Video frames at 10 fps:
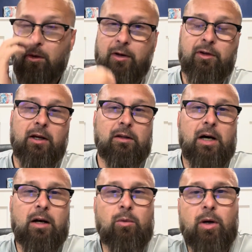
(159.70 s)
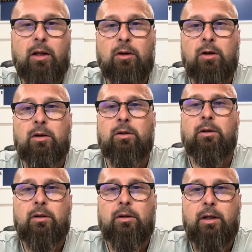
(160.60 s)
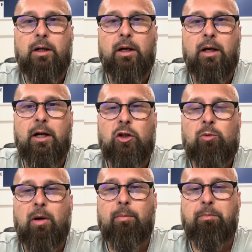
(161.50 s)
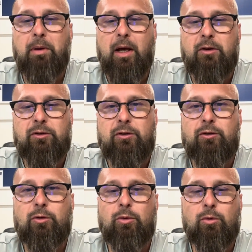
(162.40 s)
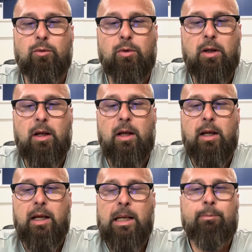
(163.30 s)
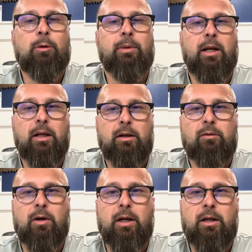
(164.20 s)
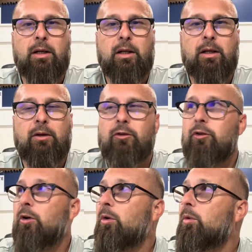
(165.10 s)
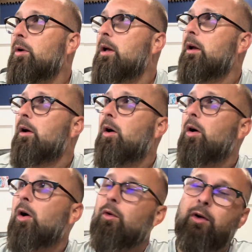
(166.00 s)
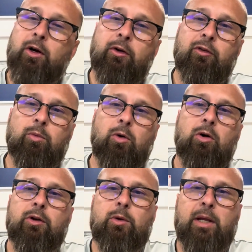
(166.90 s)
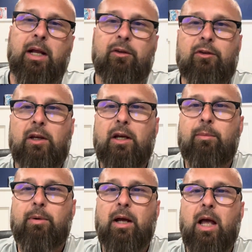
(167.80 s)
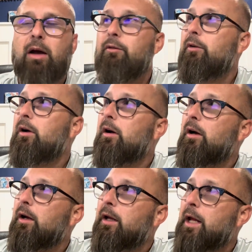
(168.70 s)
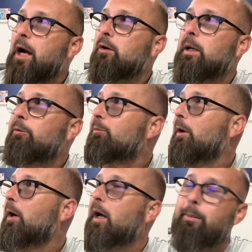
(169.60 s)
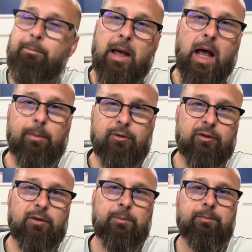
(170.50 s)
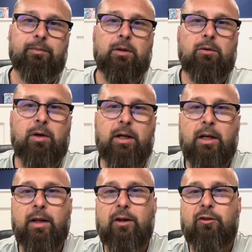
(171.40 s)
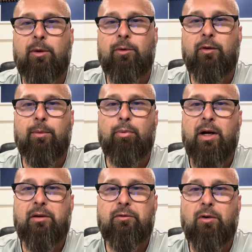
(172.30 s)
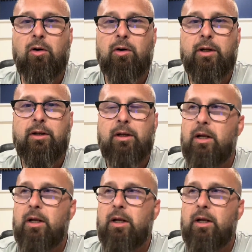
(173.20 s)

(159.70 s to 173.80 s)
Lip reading: take a lot of what I learn and I do my best to implement it, right? And so over here on this wall, you can't see it, but I have an acronym spelled out, MAPS. Right, and that's something that Brandon Vaughn,